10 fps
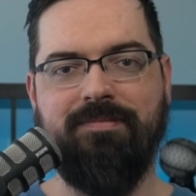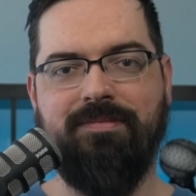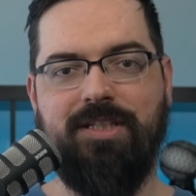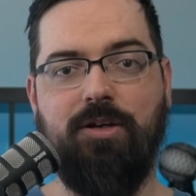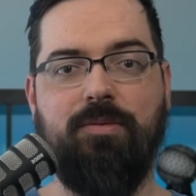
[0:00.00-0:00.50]

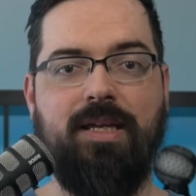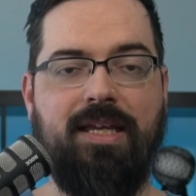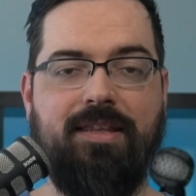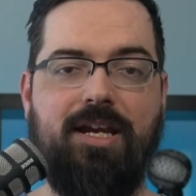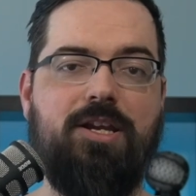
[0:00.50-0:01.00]
So,
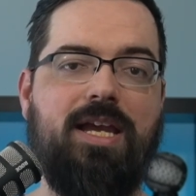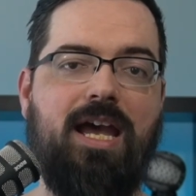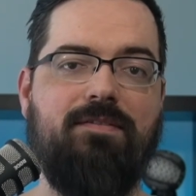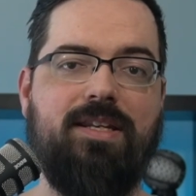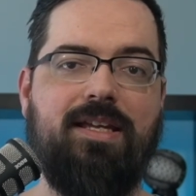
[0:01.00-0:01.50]
there you
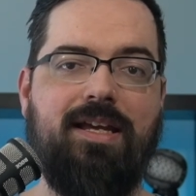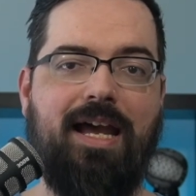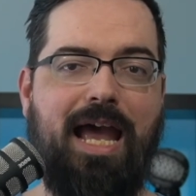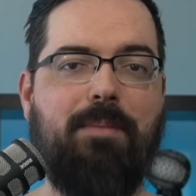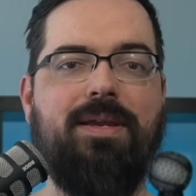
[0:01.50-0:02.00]
have it a
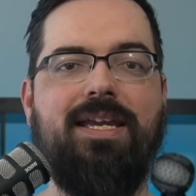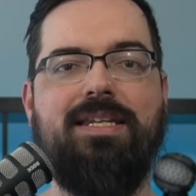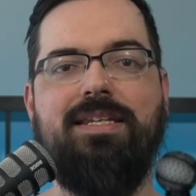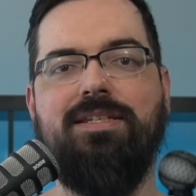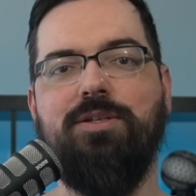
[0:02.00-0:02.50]
happy
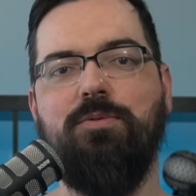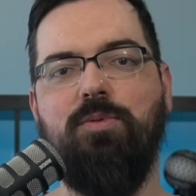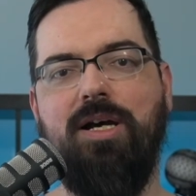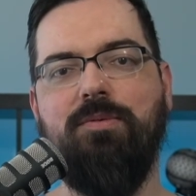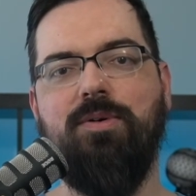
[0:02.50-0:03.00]
ending to
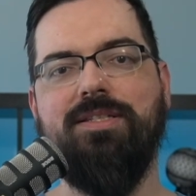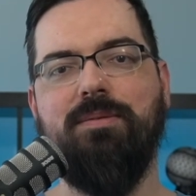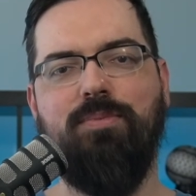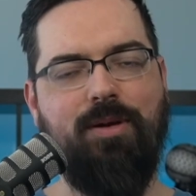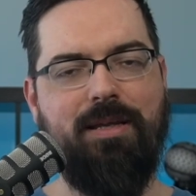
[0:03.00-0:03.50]
what was a
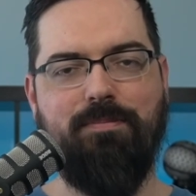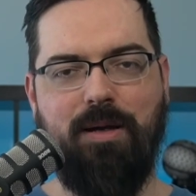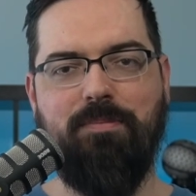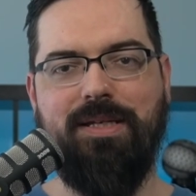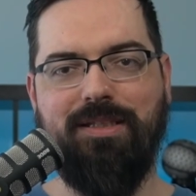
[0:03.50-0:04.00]
pretty
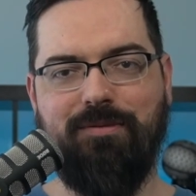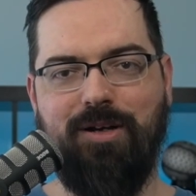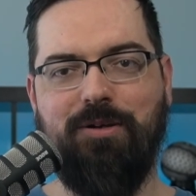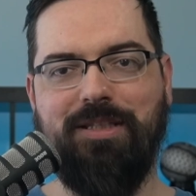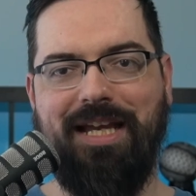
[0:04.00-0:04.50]
bumpy
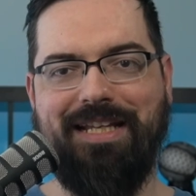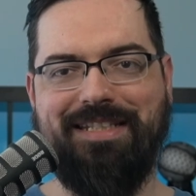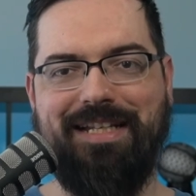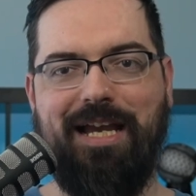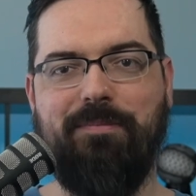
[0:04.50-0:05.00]
road
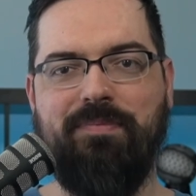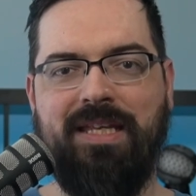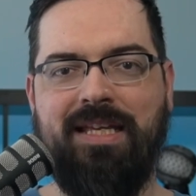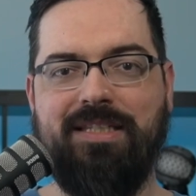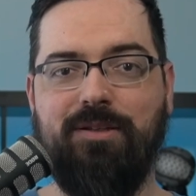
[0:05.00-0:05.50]
last time.
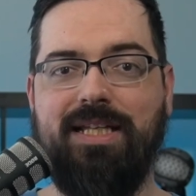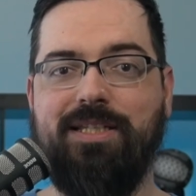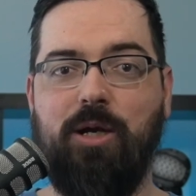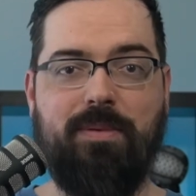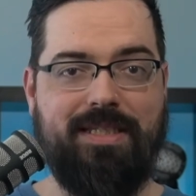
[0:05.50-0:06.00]
So, let's
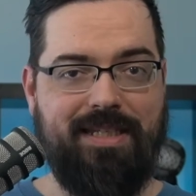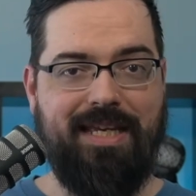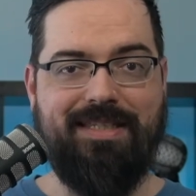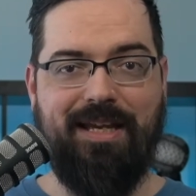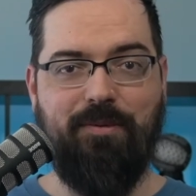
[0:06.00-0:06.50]
hope it
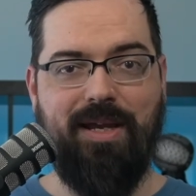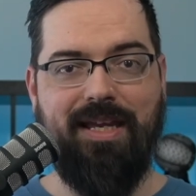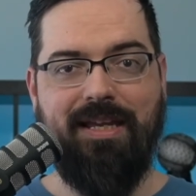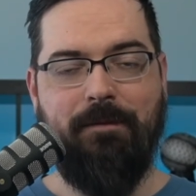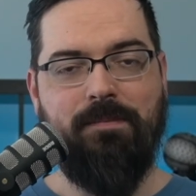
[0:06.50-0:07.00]
stays that
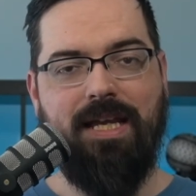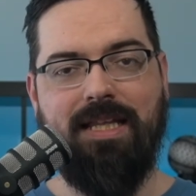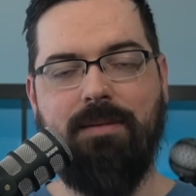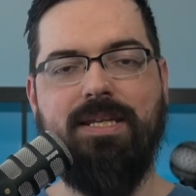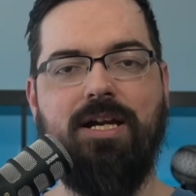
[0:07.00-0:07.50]
way.
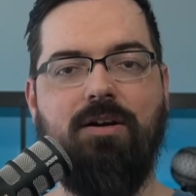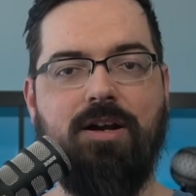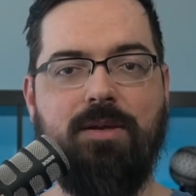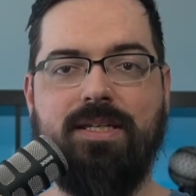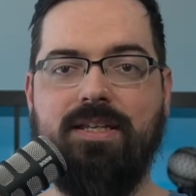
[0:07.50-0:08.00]
And let me know are
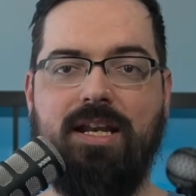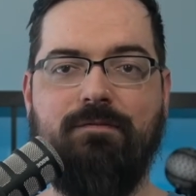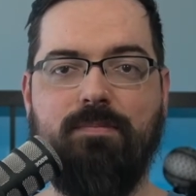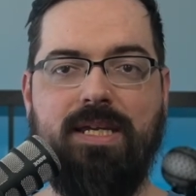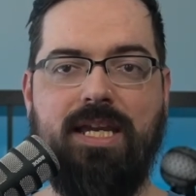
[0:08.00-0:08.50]
you excited
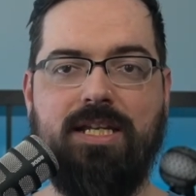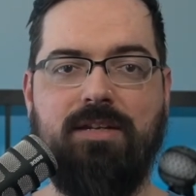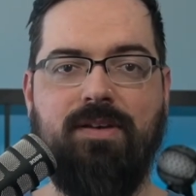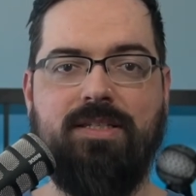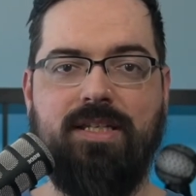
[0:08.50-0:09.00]
for
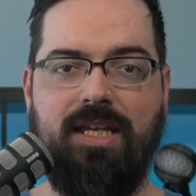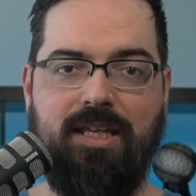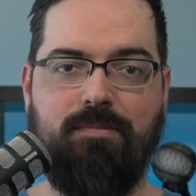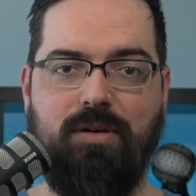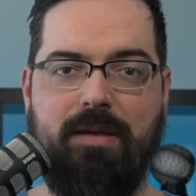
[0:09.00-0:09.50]
Bcachefs to
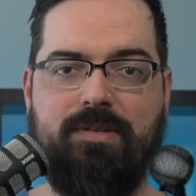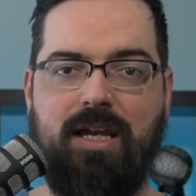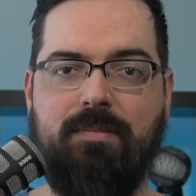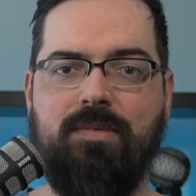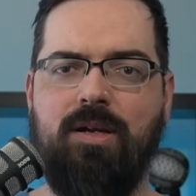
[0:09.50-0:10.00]
hit prime
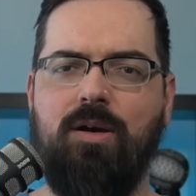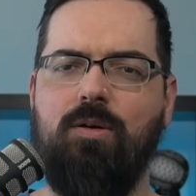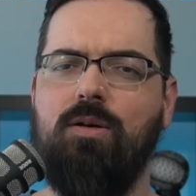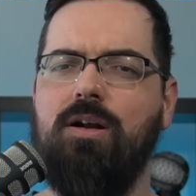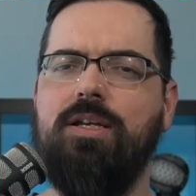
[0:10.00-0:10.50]
time,
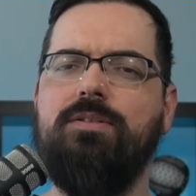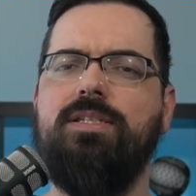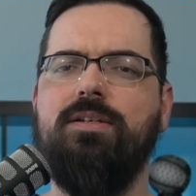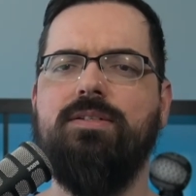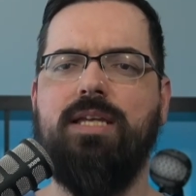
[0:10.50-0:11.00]
or are you
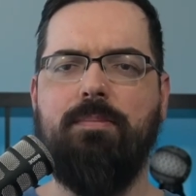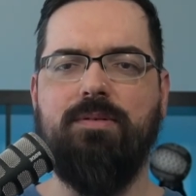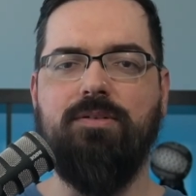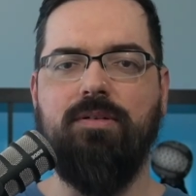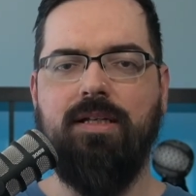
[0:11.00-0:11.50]
still
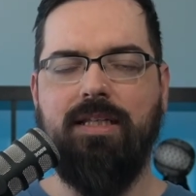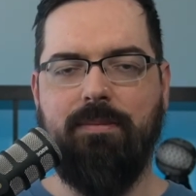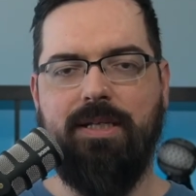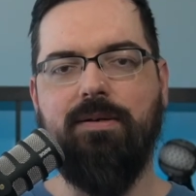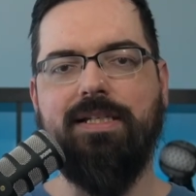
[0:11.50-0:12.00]
skeptical? Let
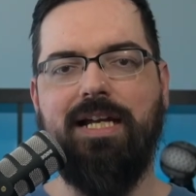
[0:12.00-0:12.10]
me know in the